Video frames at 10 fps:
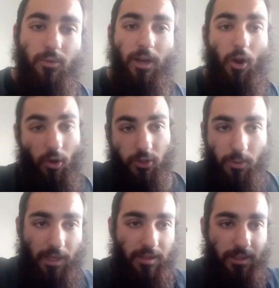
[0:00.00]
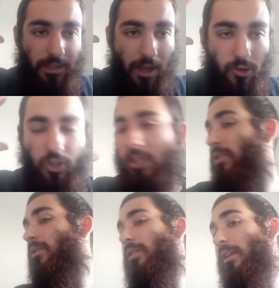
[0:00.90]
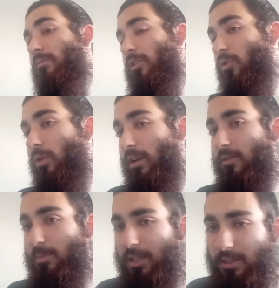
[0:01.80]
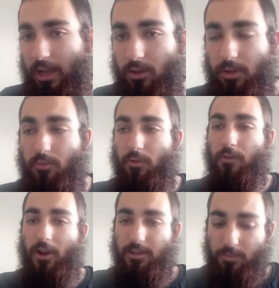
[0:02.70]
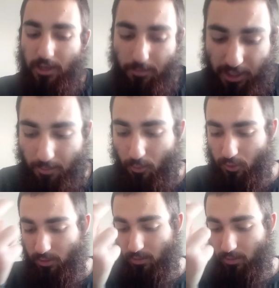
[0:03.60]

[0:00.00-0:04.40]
I also get the intelligence that the Torah gives me, it refines me, I become